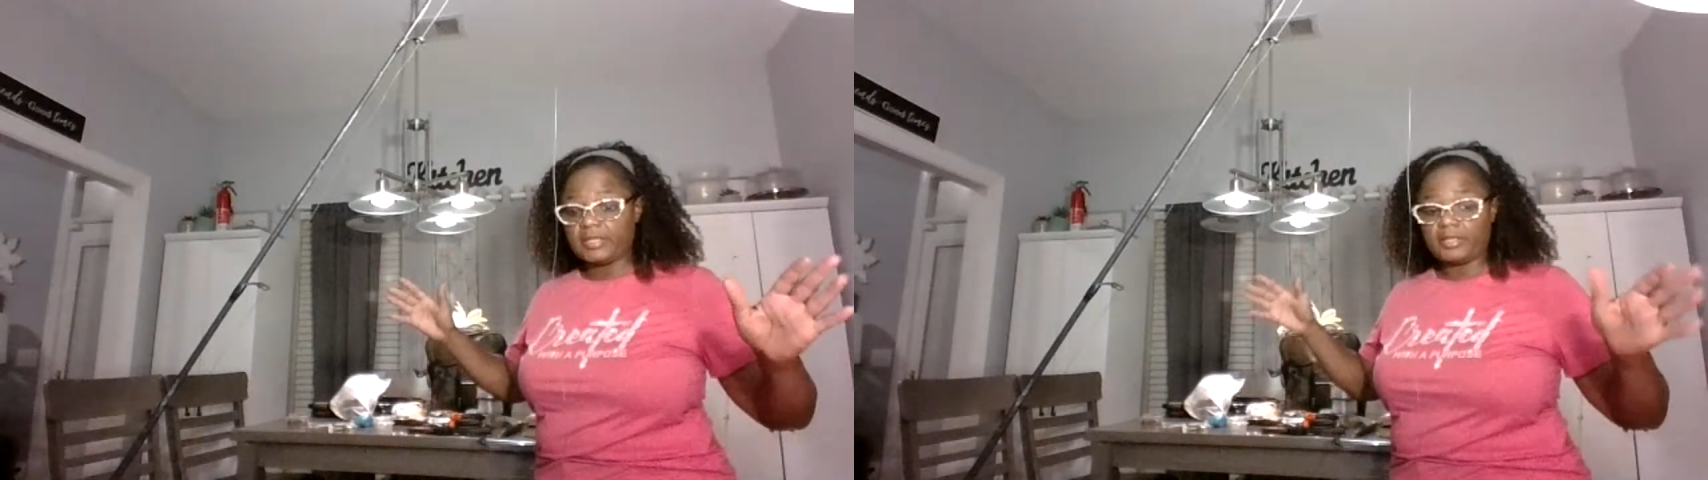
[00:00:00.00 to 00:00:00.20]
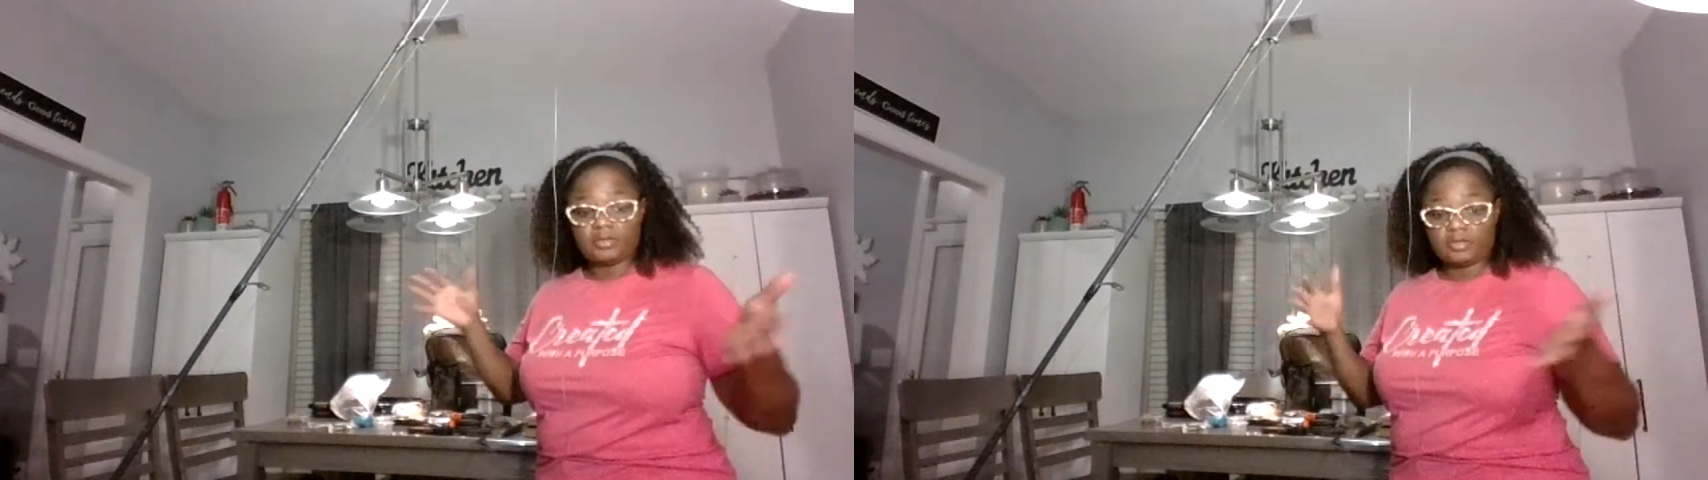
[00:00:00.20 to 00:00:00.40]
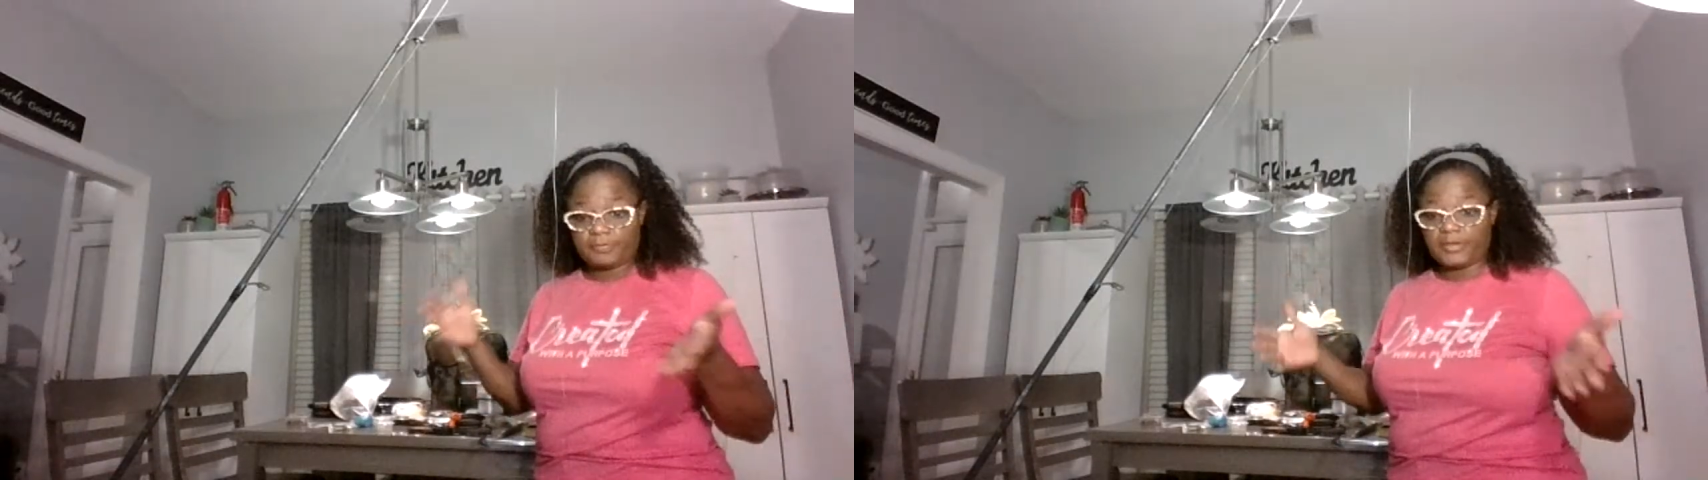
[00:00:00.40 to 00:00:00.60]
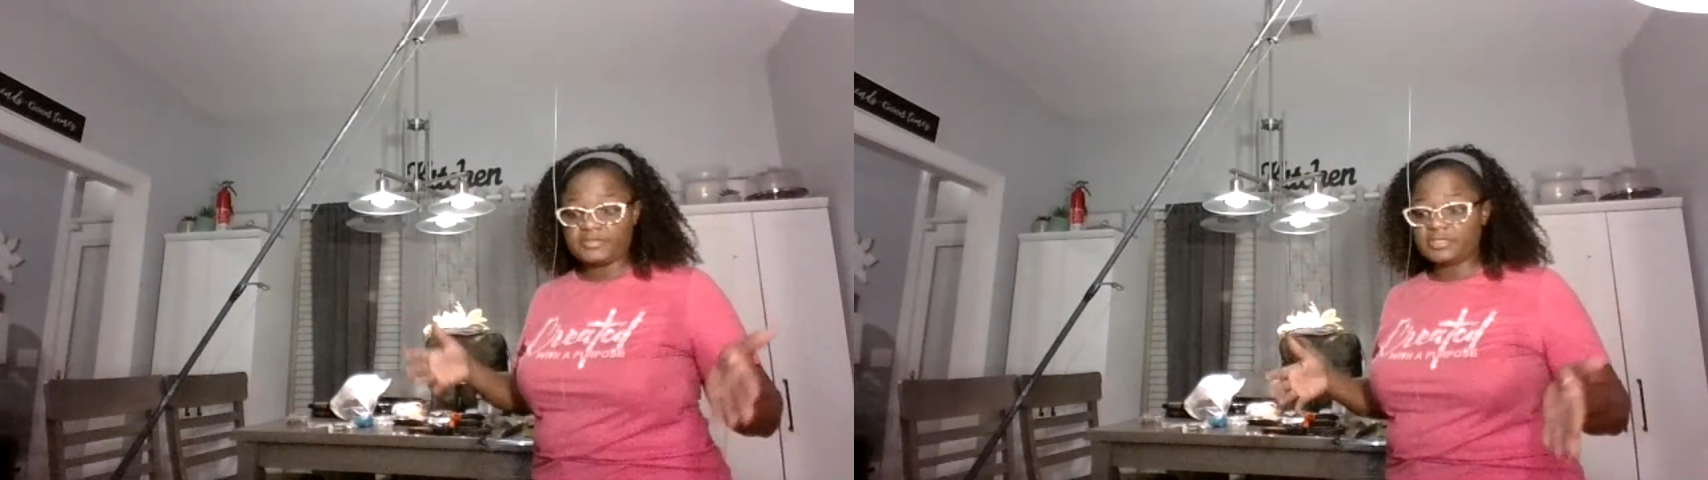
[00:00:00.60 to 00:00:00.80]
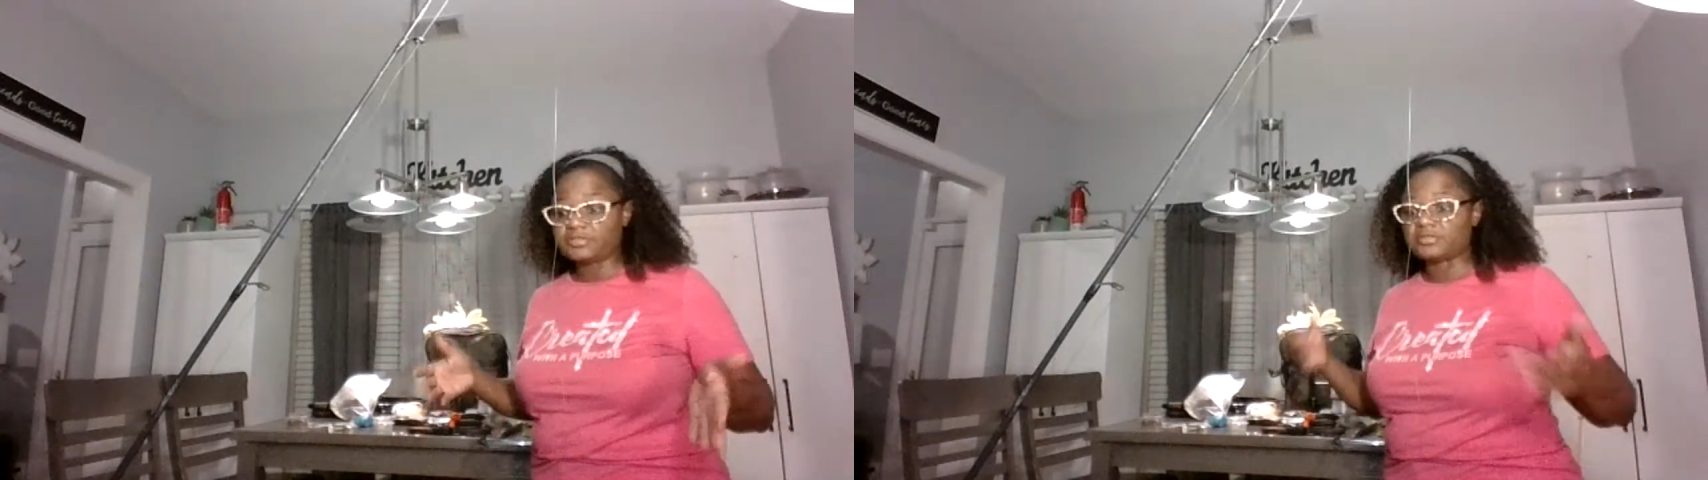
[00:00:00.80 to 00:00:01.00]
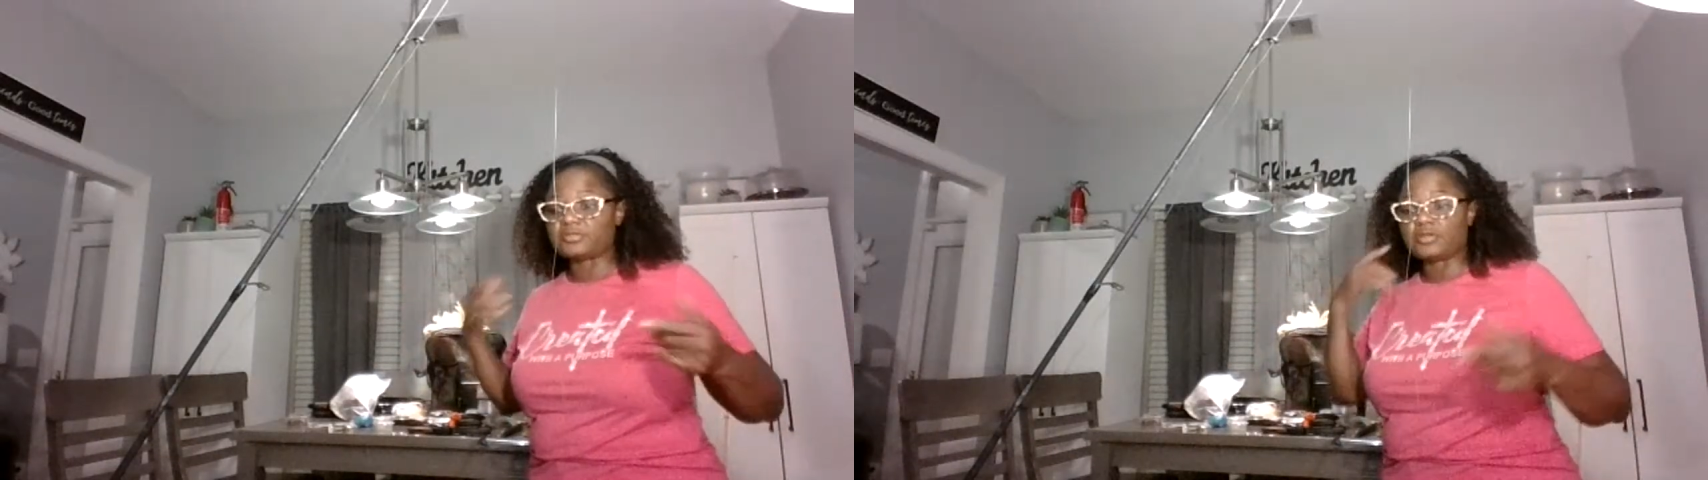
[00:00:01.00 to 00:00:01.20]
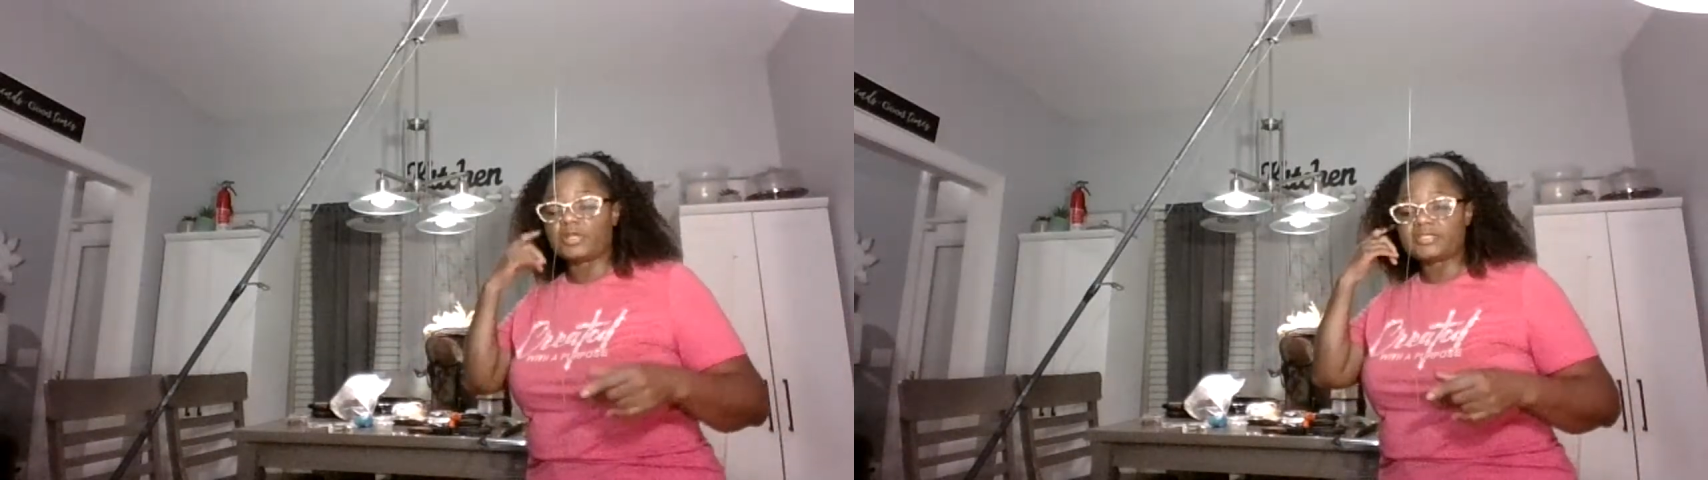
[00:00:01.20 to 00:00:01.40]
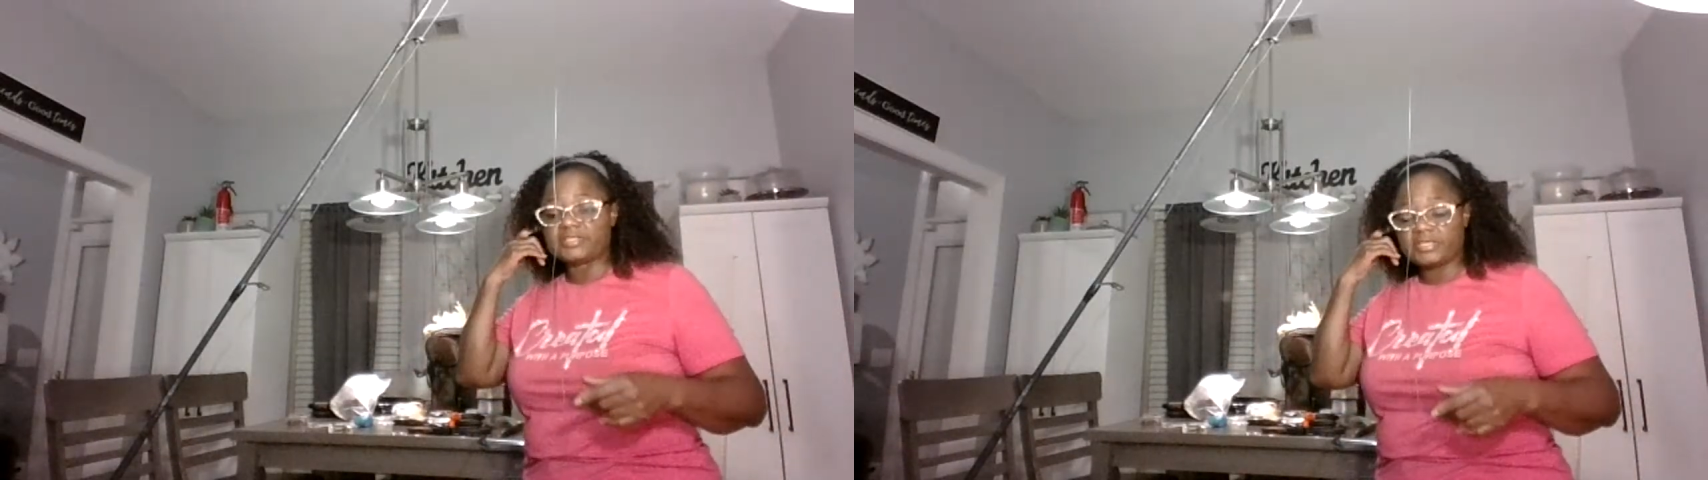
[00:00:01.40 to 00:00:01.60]
And you need a pair of scissors. So
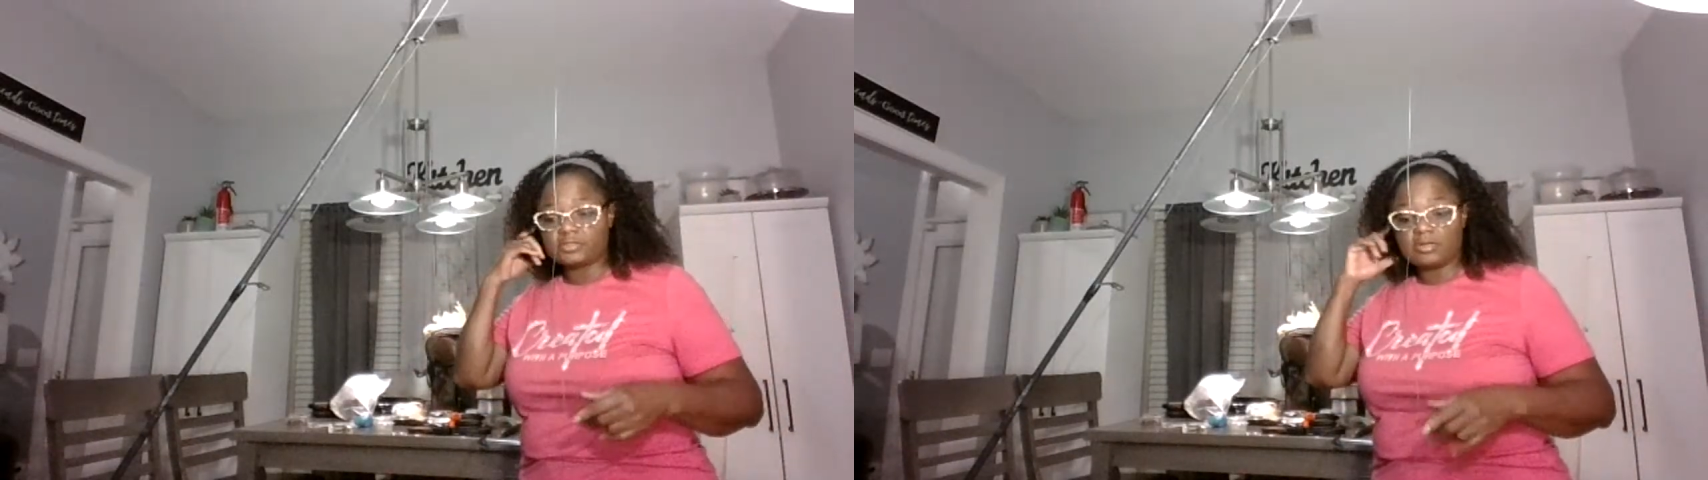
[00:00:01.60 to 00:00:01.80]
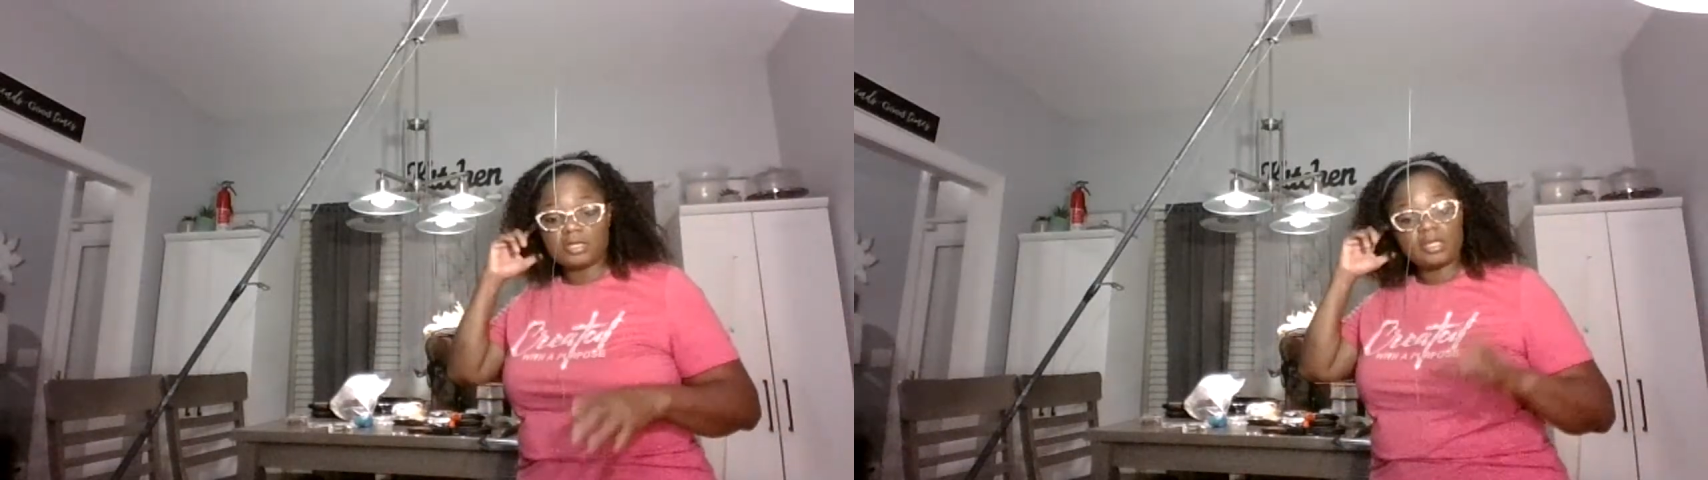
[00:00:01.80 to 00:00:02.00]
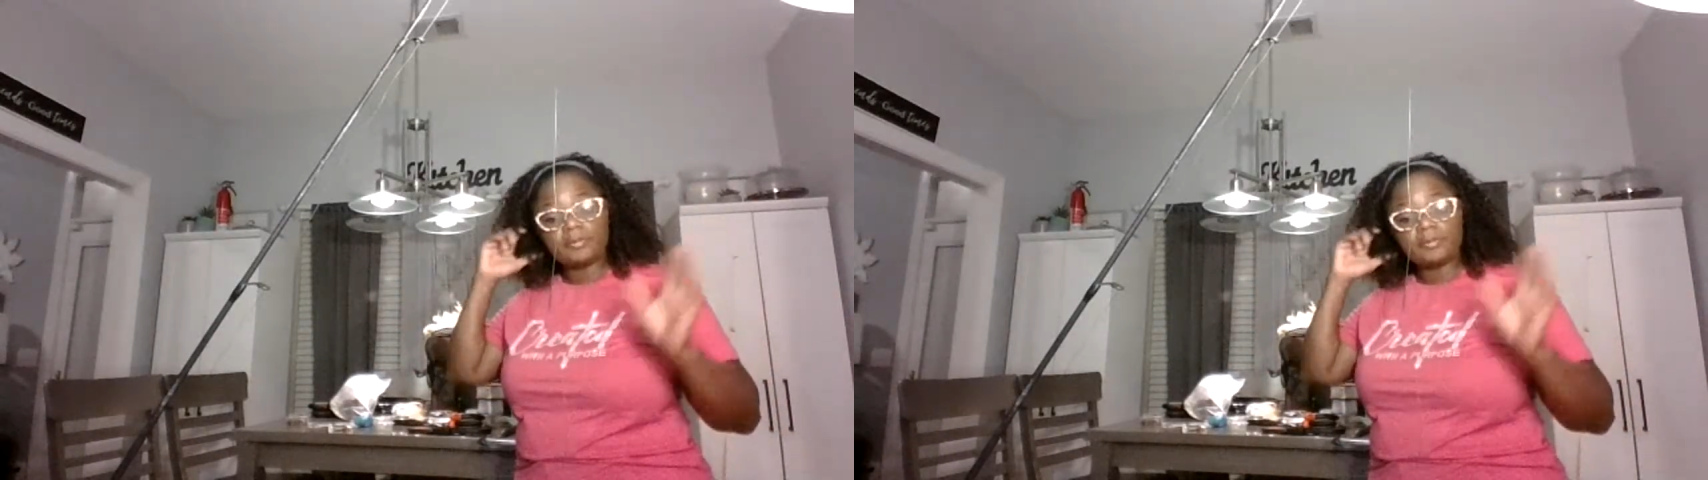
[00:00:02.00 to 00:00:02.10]
let's get started.